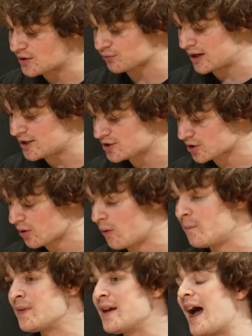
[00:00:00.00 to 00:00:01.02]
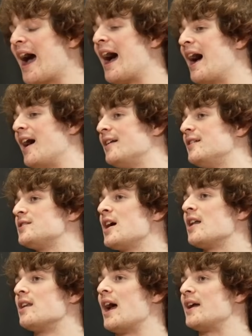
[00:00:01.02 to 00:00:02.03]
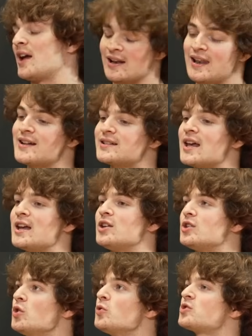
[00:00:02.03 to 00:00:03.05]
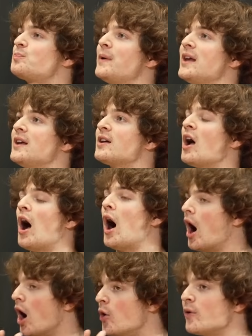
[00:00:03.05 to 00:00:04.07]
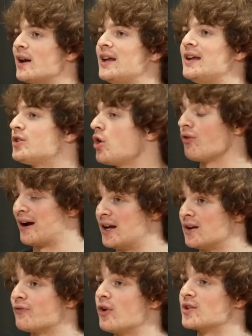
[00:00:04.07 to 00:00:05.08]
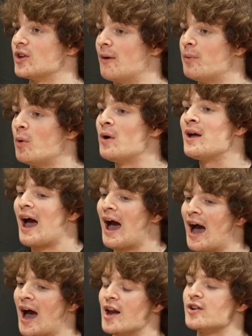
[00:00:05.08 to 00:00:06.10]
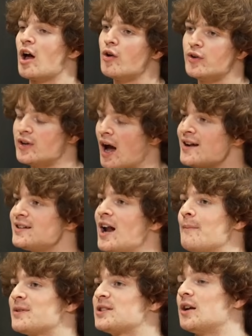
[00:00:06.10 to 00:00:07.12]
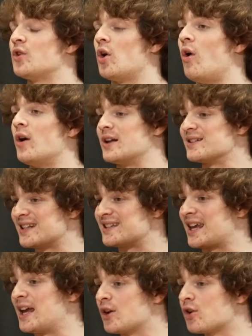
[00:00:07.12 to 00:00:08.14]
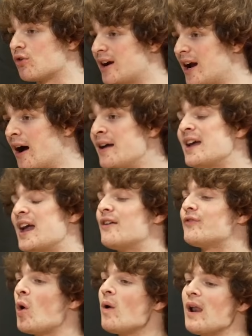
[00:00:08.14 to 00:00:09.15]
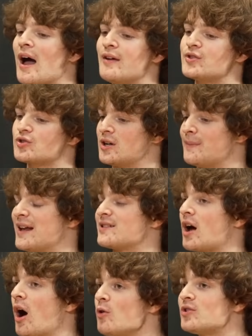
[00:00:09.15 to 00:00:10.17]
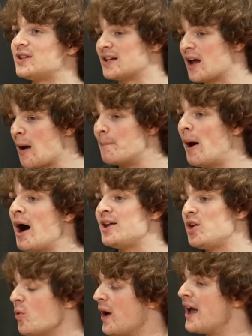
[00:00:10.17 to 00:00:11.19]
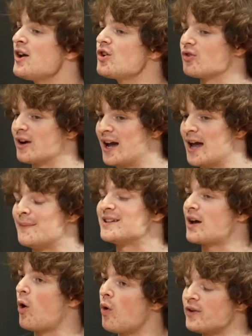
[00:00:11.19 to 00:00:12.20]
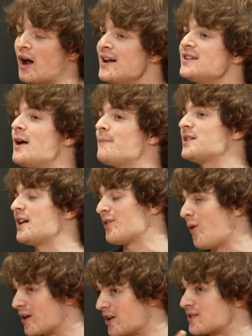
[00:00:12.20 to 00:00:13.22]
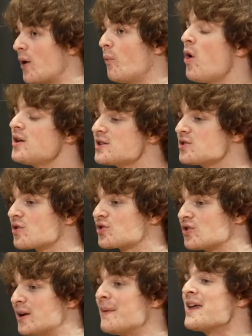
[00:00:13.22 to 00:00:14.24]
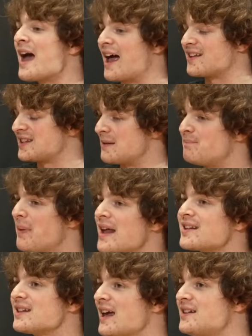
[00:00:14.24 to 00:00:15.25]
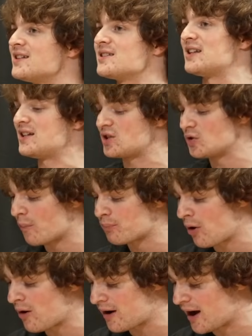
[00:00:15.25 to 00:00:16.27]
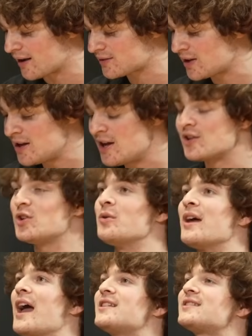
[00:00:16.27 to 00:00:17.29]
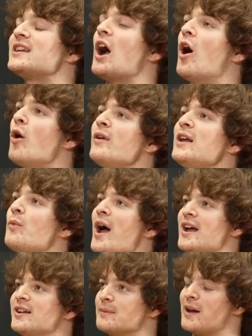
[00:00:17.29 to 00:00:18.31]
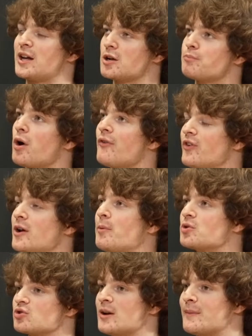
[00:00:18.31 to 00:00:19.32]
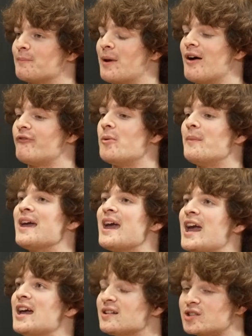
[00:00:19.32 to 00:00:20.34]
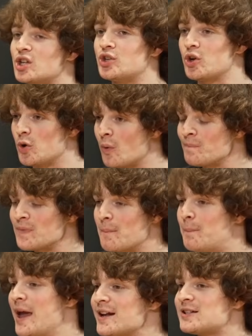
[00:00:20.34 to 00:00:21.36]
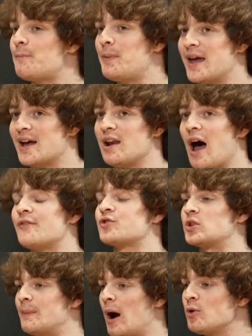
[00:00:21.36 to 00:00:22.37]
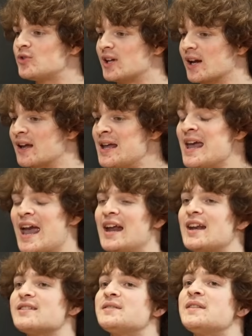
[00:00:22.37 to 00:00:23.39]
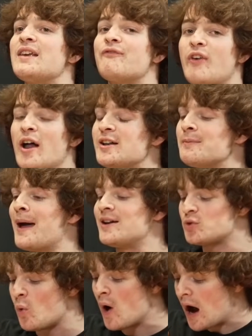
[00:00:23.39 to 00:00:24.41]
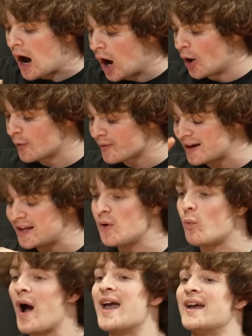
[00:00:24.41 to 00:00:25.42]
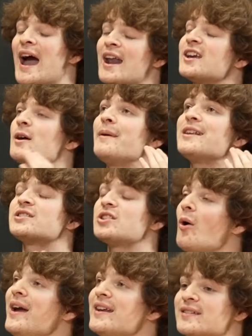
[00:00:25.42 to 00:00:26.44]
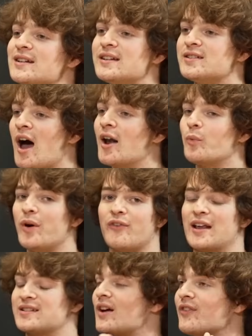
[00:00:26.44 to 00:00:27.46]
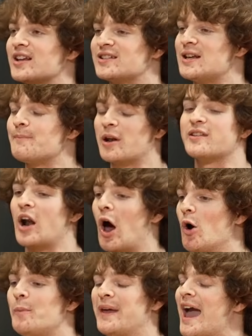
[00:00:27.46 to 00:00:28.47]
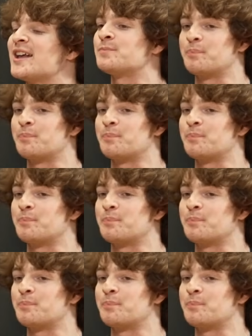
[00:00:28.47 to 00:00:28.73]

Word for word: is regional and like, let's say you speak only Korean, for example, and 99% of your audience is in Korea. If your live stream is hosted by you in Korea, it means 99% of your audience that watches your stream has the best latency to your broadcast. Dude, it's the only way to make it a profitable streaming platform is to do peer-to-peer -peer live stream hosting. It is the fundamental only way, and it can be so easily done with something as simple as an OBS